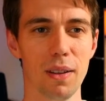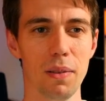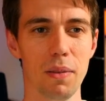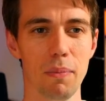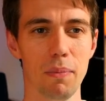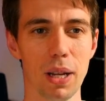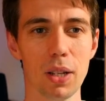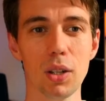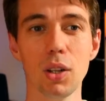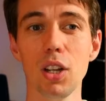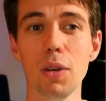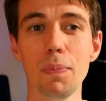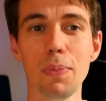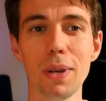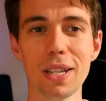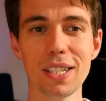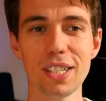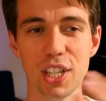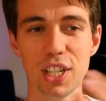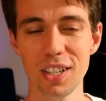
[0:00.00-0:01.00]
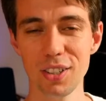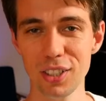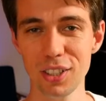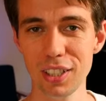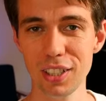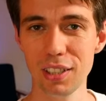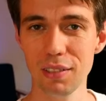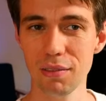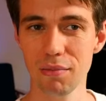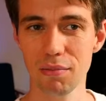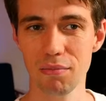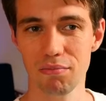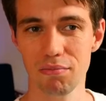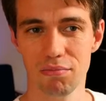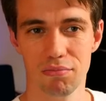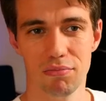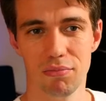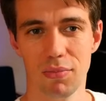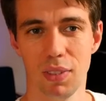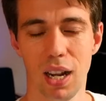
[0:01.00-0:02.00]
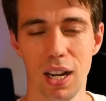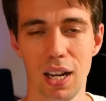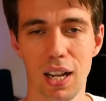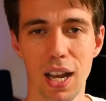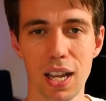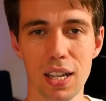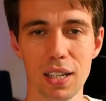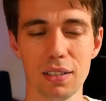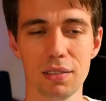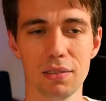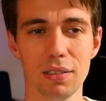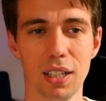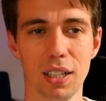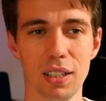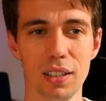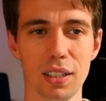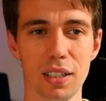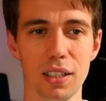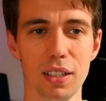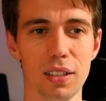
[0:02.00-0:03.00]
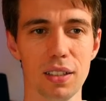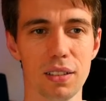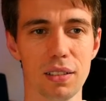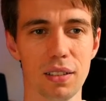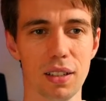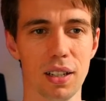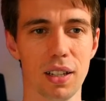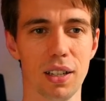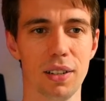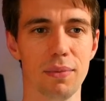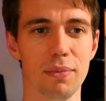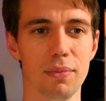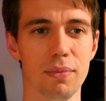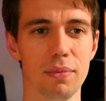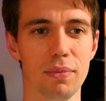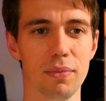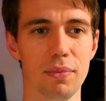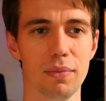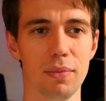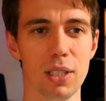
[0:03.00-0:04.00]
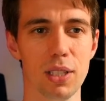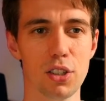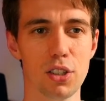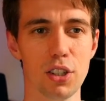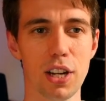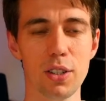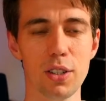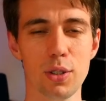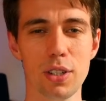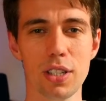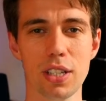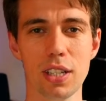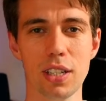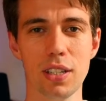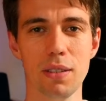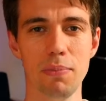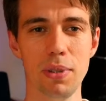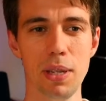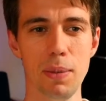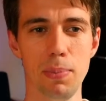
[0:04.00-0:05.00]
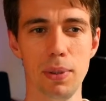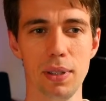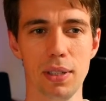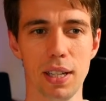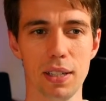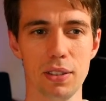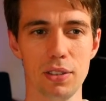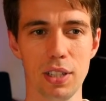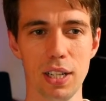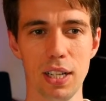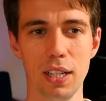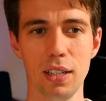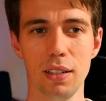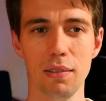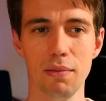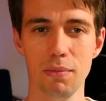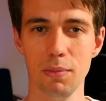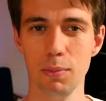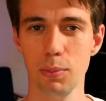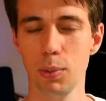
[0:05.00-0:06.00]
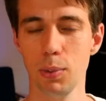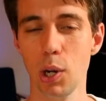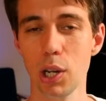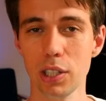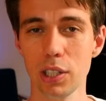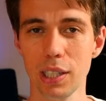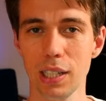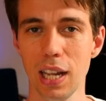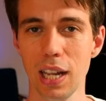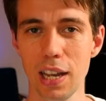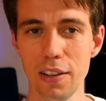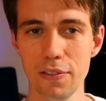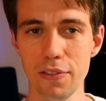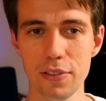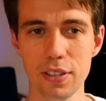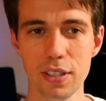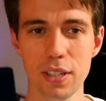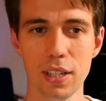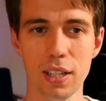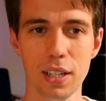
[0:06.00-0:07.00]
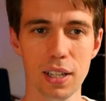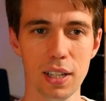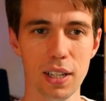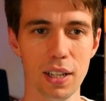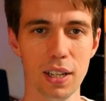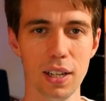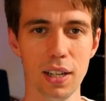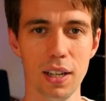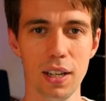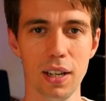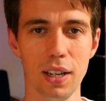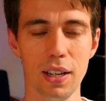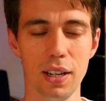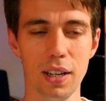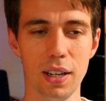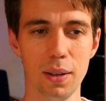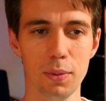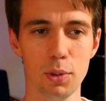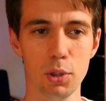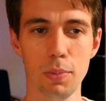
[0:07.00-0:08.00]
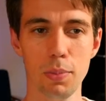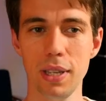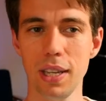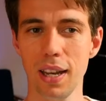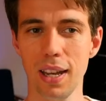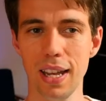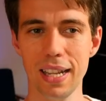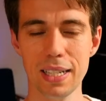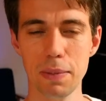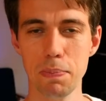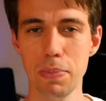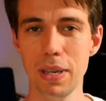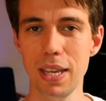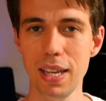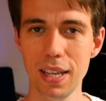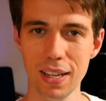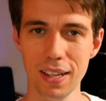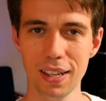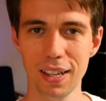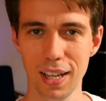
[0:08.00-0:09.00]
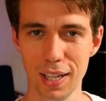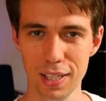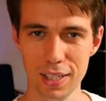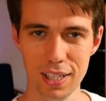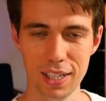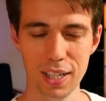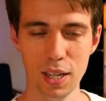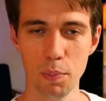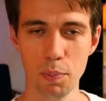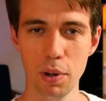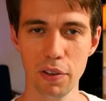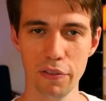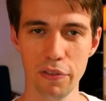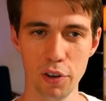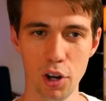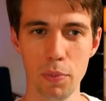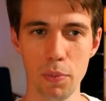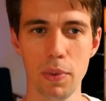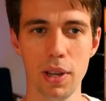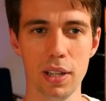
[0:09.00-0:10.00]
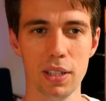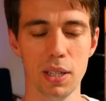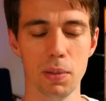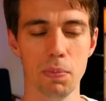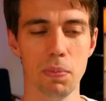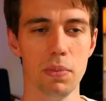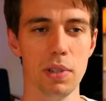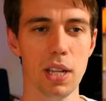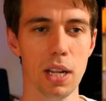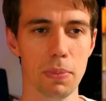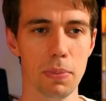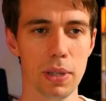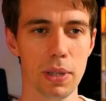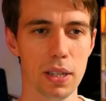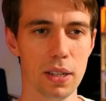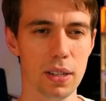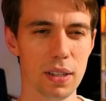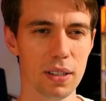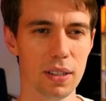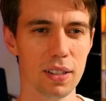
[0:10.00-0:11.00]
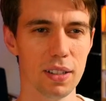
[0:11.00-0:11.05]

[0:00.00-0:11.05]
But Olympics generally, I think it's great to see people that really work their lives to be at the peak and see them perform at that peak.